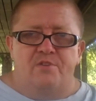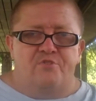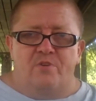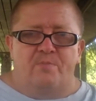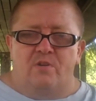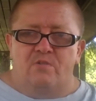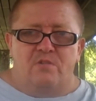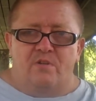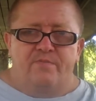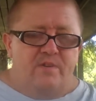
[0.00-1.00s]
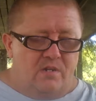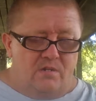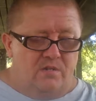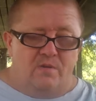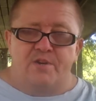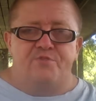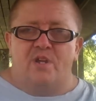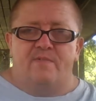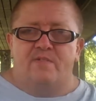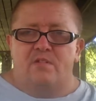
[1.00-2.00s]
digital modes on V or
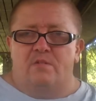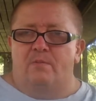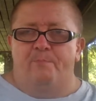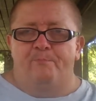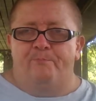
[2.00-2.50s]
UHF, so